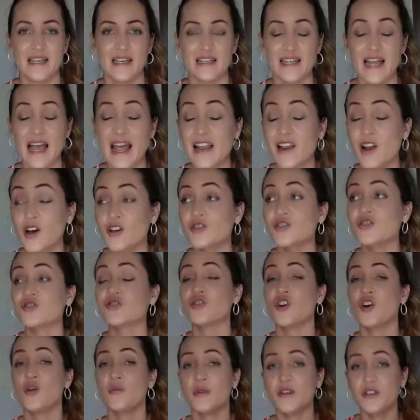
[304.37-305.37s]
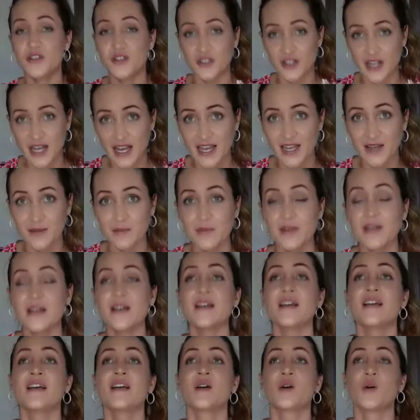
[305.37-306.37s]
I lost so much time
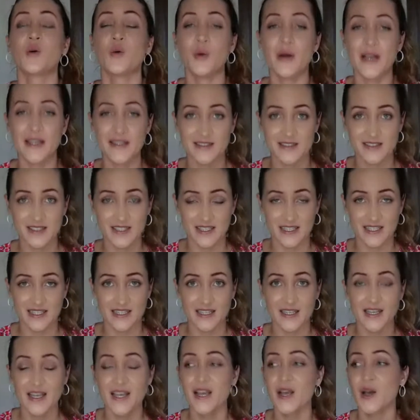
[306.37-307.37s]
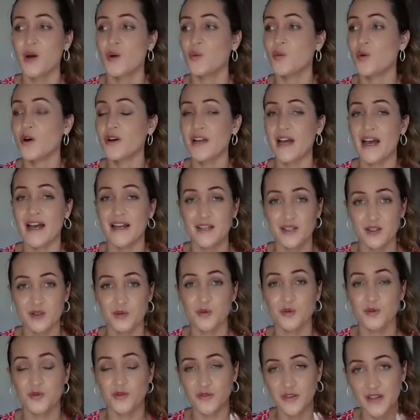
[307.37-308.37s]
questioning what others
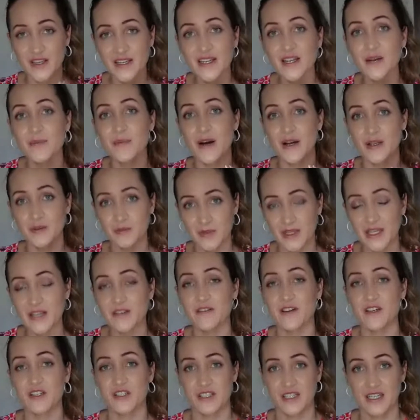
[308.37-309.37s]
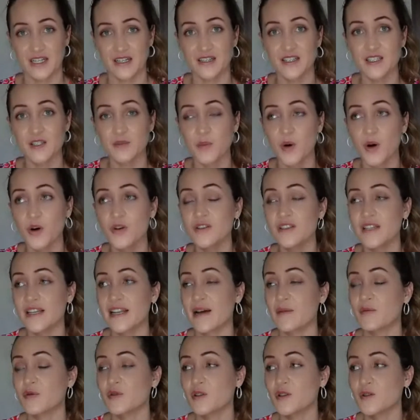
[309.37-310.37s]
will think about me if I share this post that I
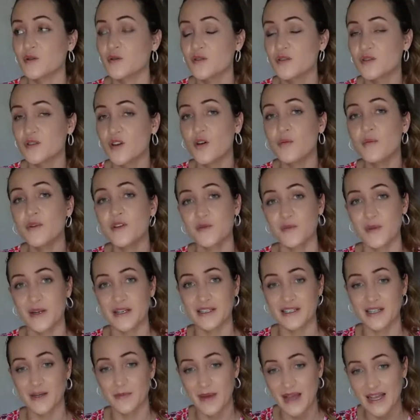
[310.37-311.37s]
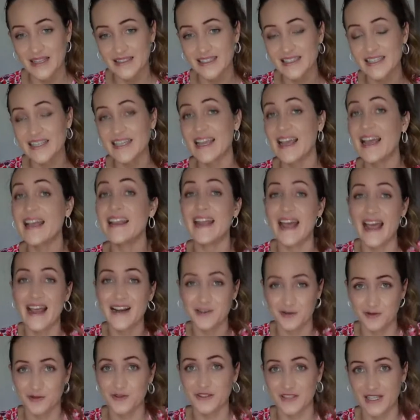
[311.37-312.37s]
would lose so much mental capacity and
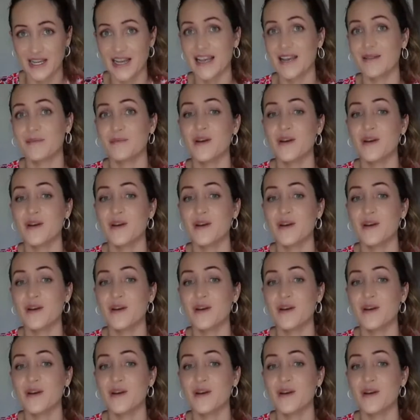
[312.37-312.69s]
actual time